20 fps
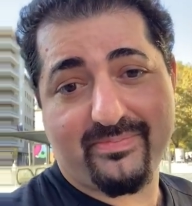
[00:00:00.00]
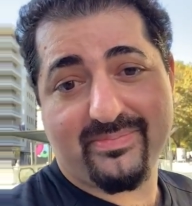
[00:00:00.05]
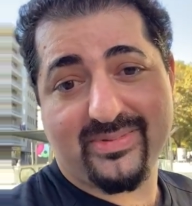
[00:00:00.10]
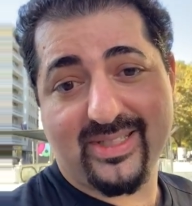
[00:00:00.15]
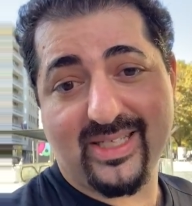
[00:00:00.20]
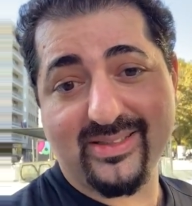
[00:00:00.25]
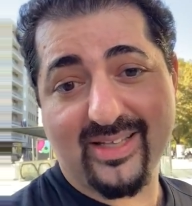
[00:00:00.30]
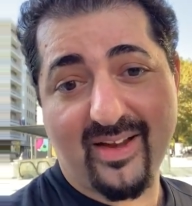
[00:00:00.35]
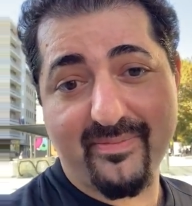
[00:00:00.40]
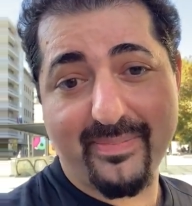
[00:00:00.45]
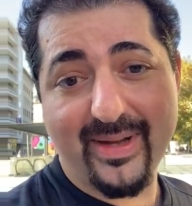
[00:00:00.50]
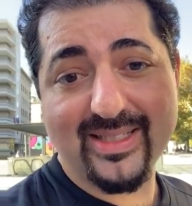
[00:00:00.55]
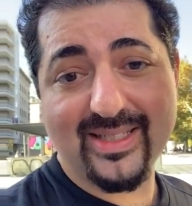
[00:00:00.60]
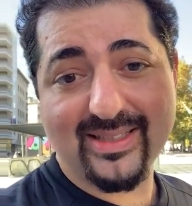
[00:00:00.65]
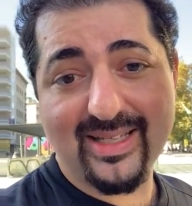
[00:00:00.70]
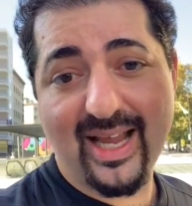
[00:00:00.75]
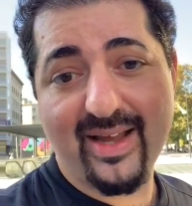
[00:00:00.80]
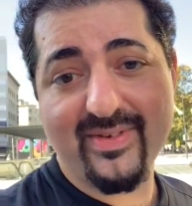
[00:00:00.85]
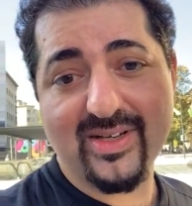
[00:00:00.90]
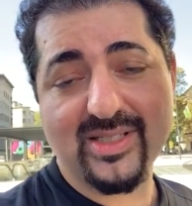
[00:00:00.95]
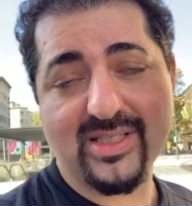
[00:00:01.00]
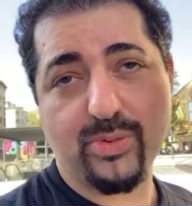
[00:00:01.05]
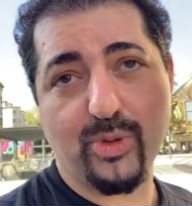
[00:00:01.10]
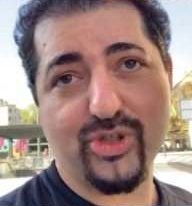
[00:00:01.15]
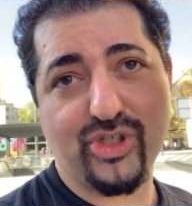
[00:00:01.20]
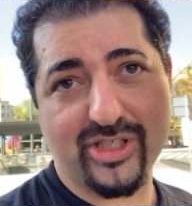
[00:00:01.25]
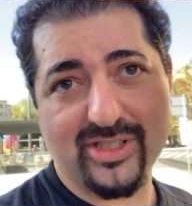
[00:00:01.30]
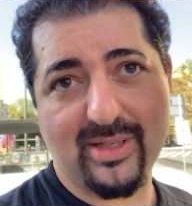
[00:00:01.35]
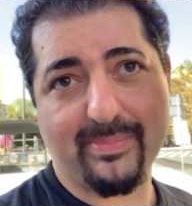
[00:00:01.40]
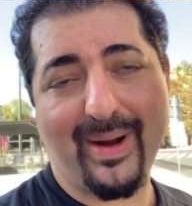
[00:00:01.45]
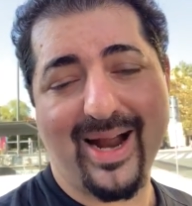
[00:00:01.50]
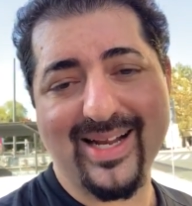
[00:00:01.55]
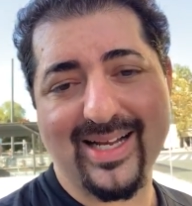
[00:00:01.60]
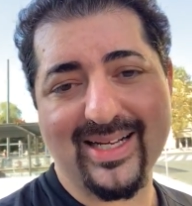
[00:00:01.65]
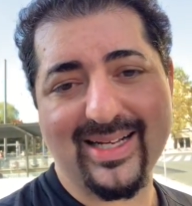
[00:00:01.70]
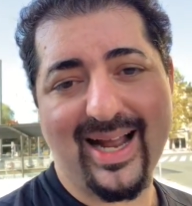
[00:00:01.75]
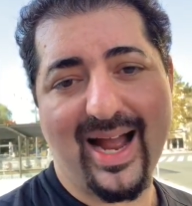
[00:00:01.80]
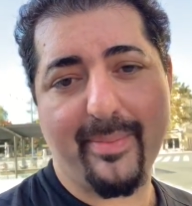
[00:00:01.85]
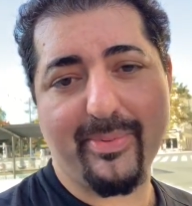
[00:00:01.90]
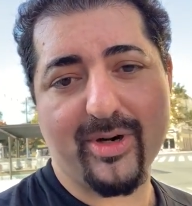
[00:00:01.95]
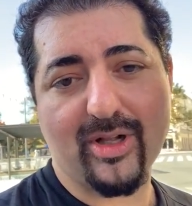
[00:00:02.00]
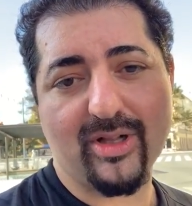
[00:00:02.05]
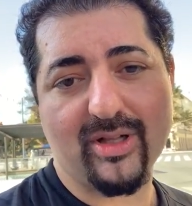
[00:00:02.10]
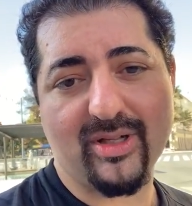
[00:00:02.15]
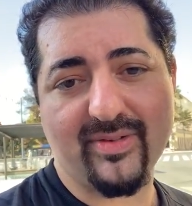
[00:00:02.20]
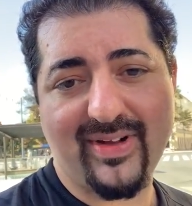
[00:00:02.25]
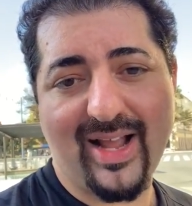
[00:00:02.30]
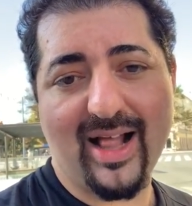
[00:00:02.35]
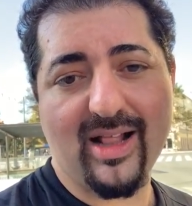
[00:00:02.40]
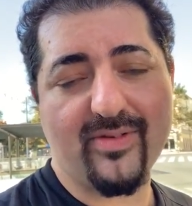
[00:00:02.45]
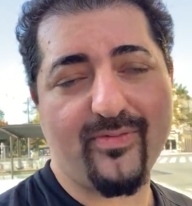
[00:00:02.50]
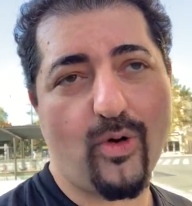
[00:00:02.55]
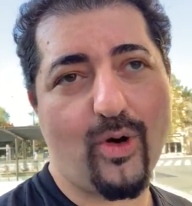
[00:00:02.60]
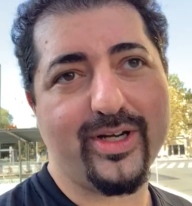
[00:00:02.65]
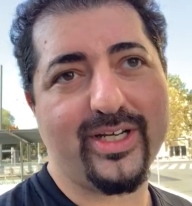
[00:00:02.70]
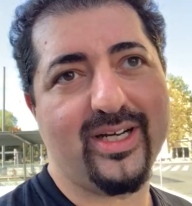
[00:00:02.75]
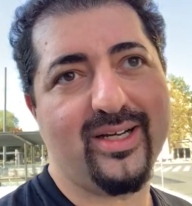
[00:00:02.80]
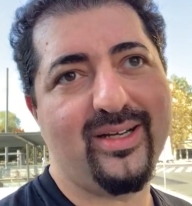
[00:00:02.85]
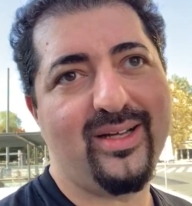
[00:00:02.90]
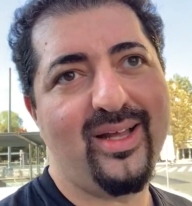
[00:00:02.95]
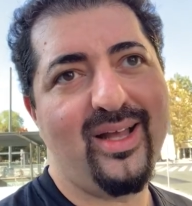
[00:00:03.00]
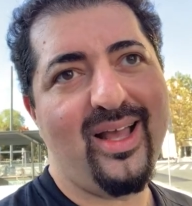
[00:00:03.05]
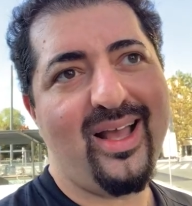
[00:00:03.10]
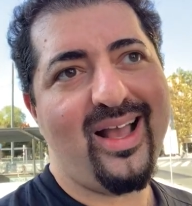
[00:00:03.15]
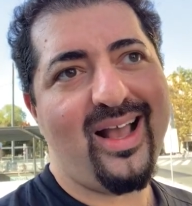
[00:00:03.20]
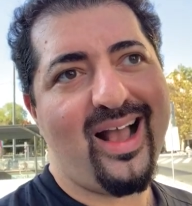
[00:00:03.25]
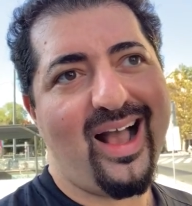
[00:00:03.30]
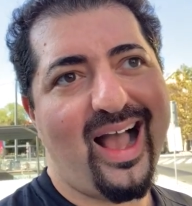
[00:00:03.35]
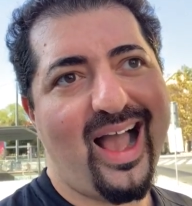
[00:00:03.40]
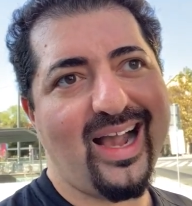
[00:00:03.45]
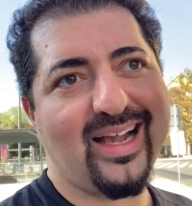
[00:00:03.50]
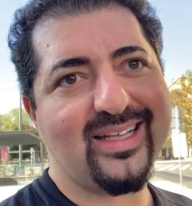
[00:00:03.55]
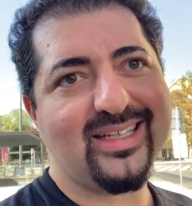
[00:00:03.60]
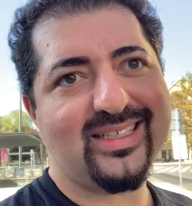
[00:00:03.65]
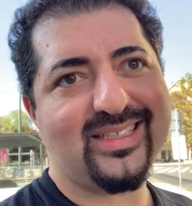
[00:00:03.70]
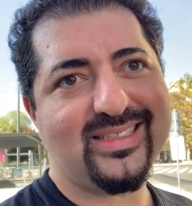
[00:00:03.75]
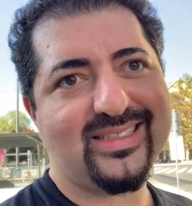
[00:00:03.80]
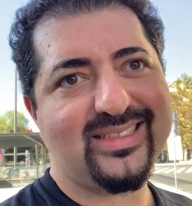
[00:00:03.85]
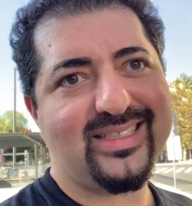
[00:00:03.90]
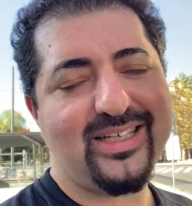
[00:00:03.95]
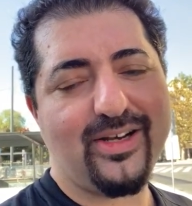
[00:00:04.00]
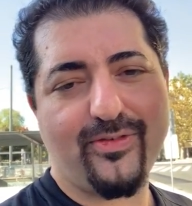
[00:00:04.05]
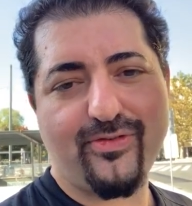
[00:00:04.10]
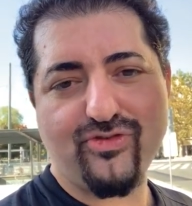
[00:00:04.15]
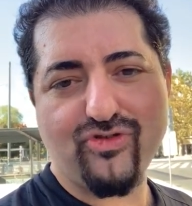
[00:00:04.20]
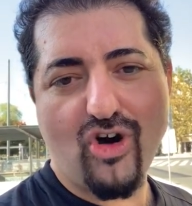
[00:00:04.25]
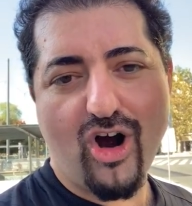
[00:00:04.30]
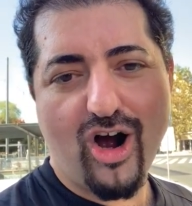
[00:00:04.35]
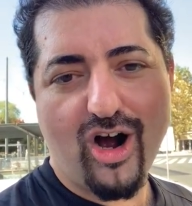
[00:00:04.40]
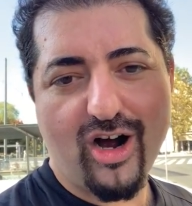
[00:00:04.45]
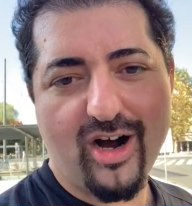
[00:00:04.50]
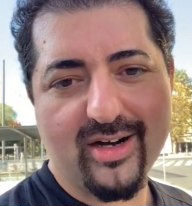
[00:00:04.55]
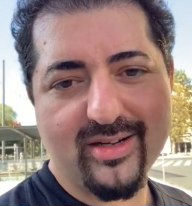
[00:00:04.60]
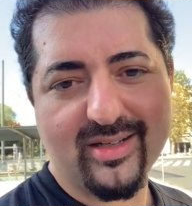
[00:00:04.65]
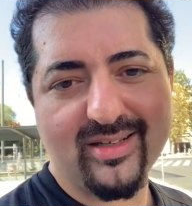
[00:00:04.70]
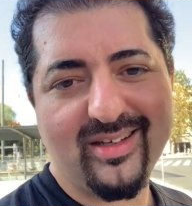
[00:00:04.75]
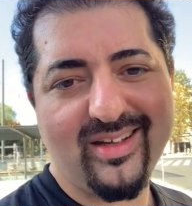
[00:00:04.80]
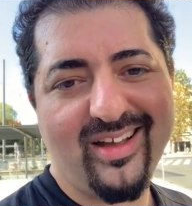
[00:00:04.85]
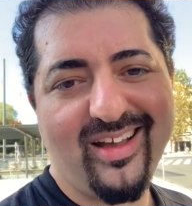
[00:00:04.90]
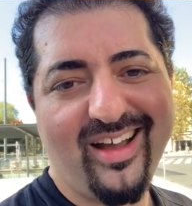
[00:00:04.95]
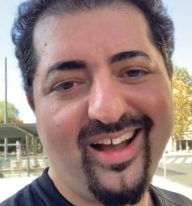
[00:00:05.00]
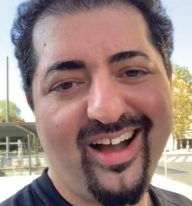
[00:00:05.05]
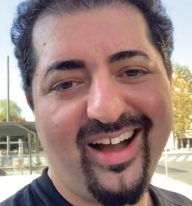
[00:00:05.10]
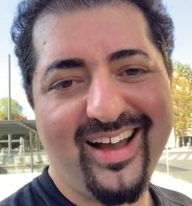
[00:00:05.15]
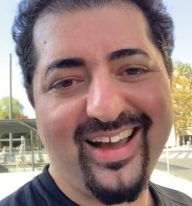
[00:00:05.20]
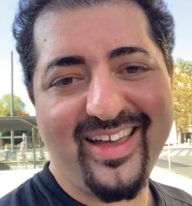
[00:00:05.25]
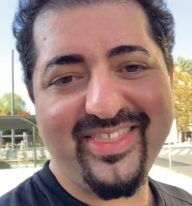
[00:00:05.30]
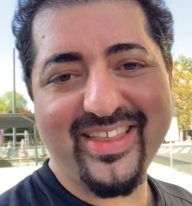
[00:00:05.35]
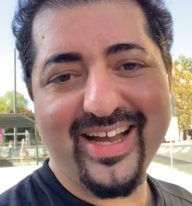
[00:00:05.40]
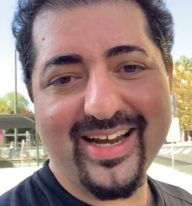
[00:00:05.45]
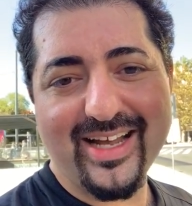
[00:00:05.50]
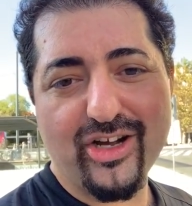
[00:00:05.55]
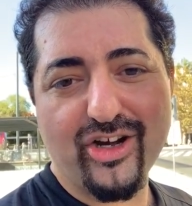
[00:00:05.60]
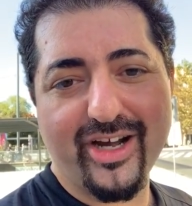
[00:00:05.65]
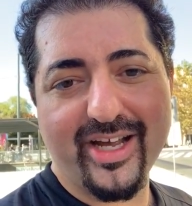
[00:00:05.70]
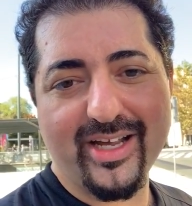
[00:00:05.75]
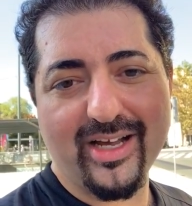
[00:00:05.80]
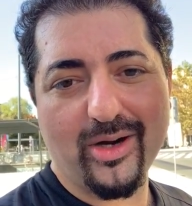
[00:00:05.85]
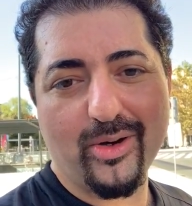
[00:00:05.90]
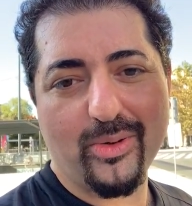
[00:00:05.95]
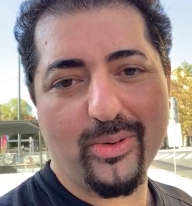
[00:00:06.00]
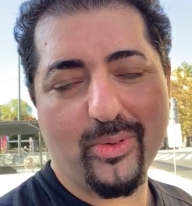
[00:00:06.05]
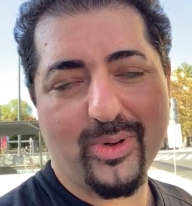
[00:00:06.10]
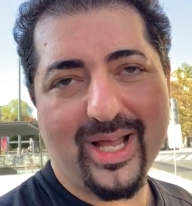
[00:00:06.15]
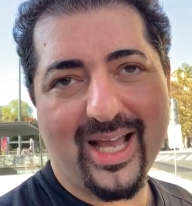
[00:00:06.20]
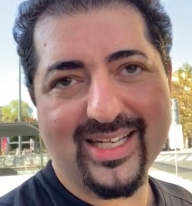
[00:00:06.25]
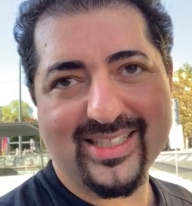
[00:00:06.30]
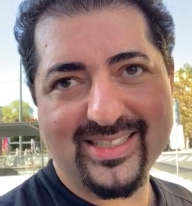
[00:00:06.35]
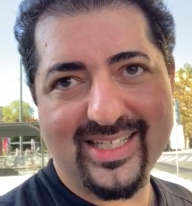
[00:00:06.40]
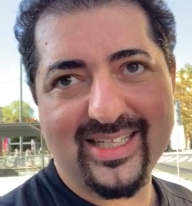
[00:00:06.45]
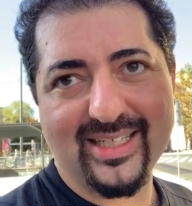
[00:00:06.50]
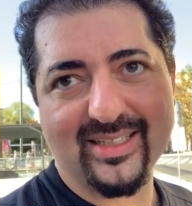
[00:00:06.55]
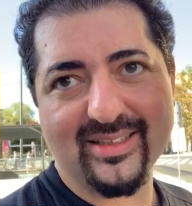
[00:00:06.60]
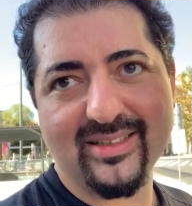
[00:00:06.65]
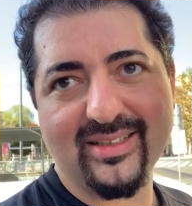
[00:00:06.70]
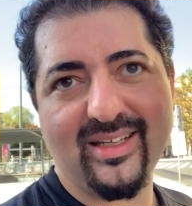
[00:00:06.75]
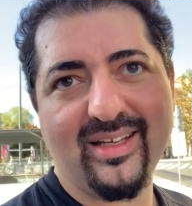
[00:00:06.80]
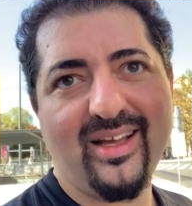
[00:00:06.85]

since I've been to Davis, which is the biking capital of California, I can see a fraud in that area when I see it.